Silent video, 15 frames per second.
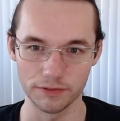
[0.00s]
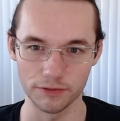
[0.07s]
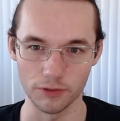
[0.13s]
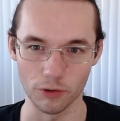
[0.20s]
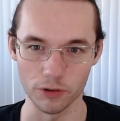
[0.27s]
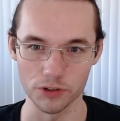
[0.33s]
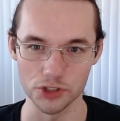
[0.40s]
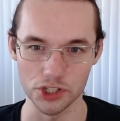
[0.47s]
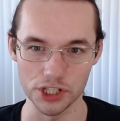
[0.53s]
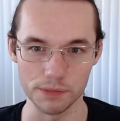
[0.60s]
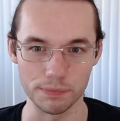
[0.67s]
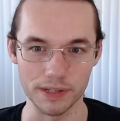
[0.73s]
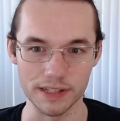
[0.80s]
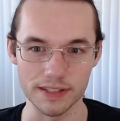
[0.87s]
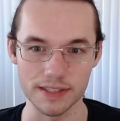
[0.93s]
for
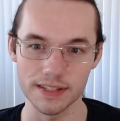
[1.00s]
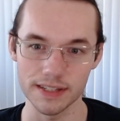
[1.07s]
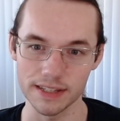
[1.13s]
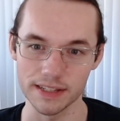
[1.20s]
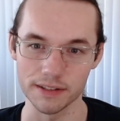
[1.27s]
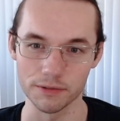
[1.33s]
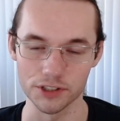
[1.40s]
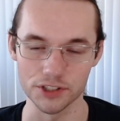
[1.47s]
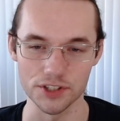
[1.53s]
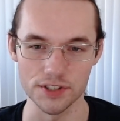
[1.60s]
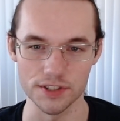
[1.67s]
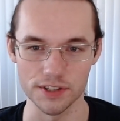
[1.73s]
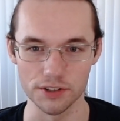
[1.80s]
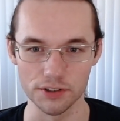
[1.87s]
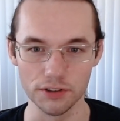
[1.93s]
GPT, which
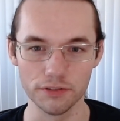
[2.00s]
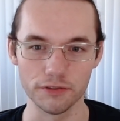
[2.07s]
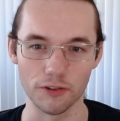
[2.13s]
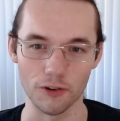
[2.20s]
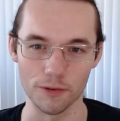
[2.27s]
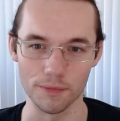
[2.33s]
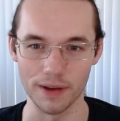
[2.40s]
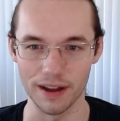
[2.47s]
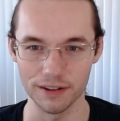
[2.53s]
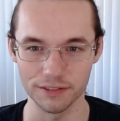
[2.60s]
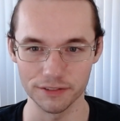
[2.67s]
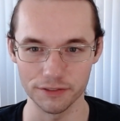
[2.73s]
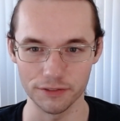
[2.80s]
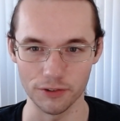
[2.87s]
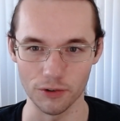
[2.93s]
is the new format
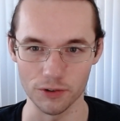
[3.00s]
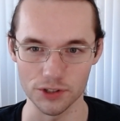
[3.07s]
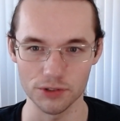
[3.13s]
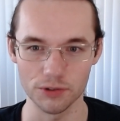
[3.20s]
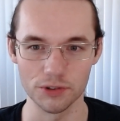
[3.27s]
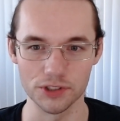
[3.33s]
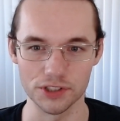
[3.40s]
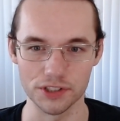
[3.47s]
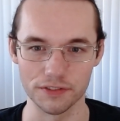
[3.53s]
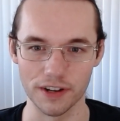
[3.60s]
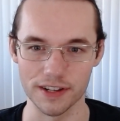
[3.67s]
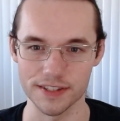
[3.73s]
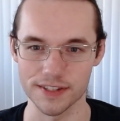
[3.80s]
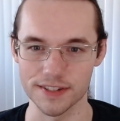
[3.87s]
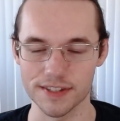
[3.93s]
for storage
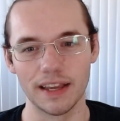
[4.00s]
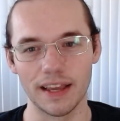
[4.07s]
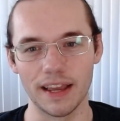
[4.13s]
devices.